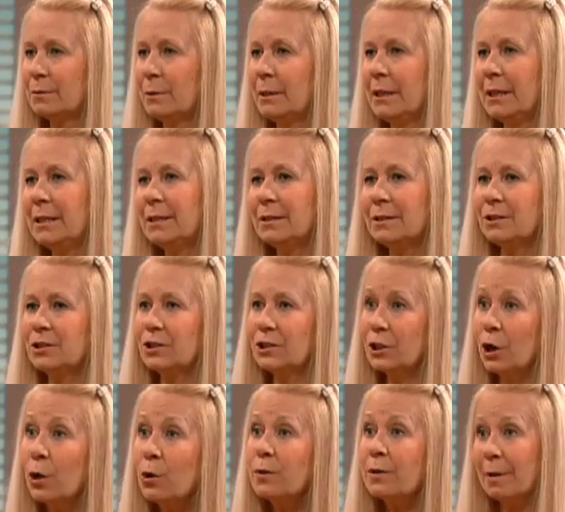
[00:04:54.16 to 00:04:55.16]
mm-hmm. we need to
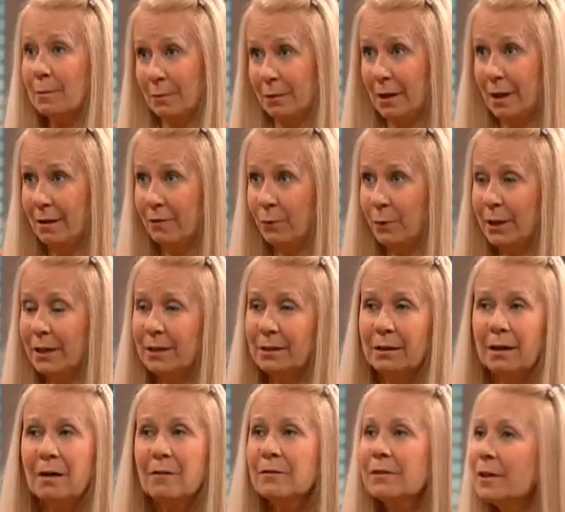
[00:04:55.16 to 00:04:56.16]
show them love. We can
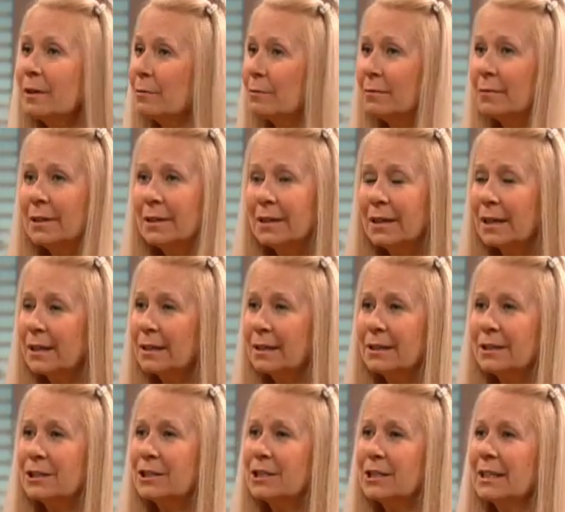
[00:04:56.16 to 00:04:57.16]
love them
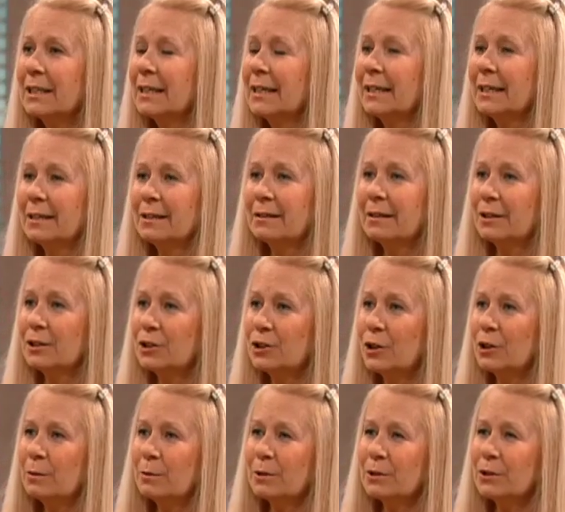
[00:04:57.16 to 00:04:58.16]
unconditionally and, and,
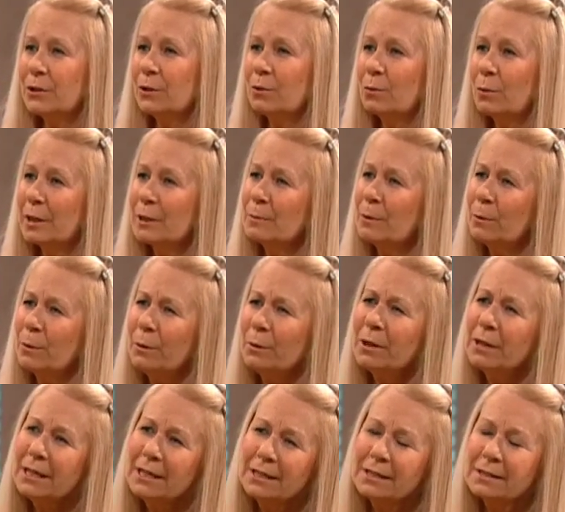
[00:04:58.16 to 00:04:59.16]
show them in certain ways, but we
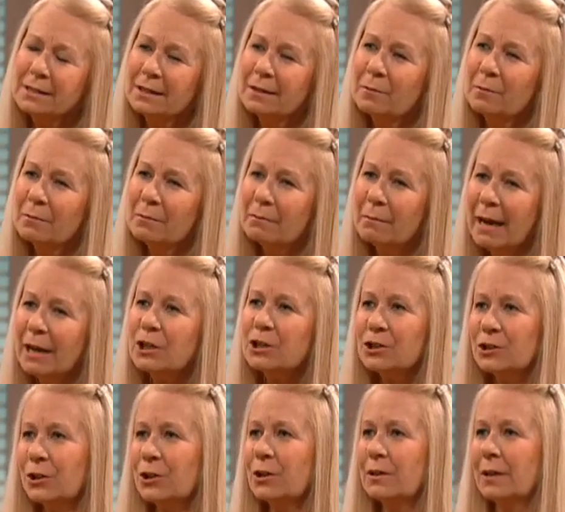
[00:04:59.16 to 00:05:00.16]
really needed to make
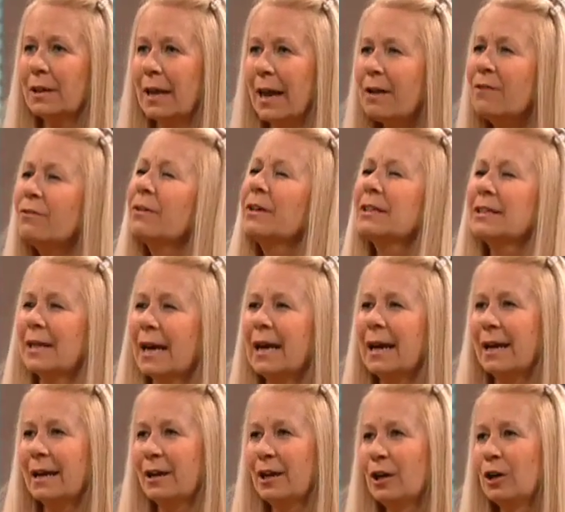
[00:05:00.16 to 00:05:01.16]
sure that every
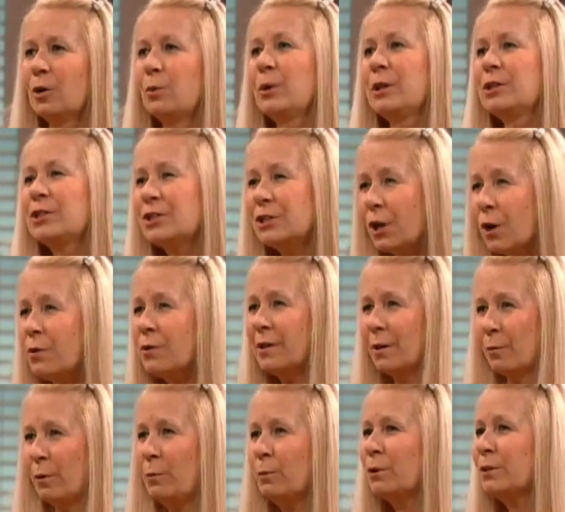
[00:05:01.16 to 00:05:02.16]
day we show
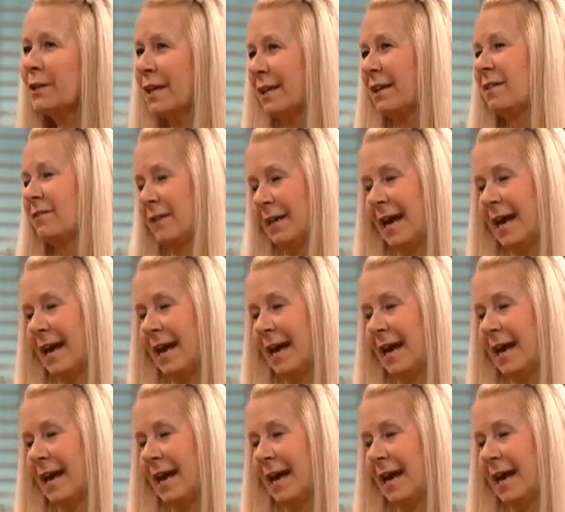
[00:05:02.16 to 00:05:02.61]
them, we put that love